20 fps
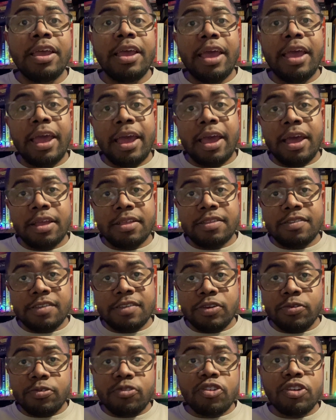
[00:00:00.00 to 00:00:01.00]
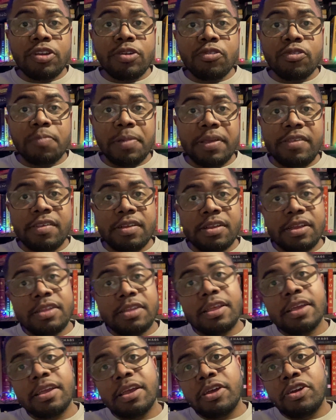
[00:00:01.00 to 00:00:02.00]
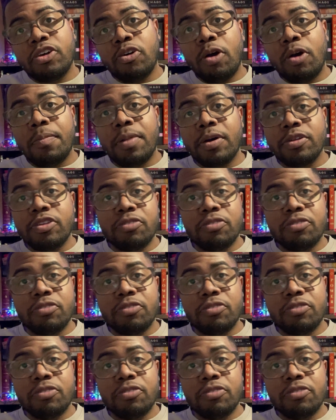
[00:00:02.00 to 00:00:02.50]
And neutrinos basically they can go about